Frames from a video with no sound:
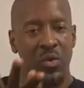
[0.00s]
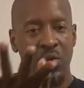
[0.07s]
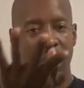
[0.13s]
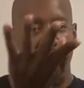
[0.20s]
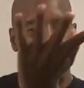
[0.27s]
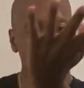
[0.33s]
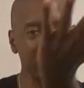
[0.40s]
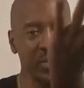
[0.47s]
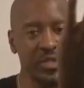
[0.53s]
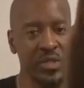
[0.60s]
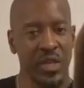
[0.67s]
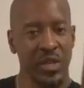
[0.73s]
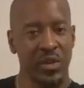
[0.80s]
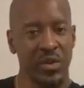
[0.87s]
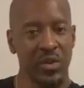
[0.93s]
cross the
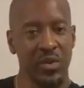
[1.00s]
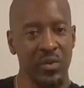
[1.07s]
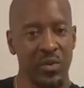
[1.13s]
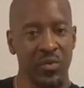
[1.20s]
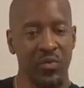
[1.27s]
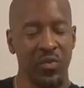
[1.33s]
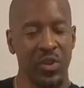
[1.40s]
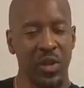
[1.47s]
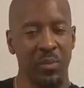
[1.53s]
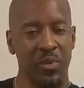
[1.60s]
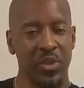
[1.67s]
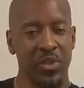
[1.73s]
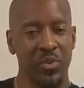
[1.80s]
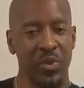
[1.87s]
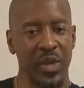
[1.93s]
center for
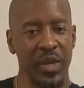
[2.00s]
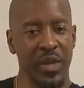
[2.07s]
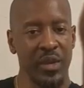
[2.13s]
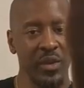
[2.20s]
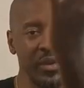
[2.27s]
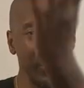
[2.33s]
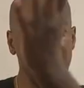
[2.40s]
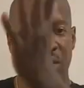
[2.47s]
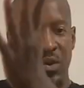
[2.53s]
number three,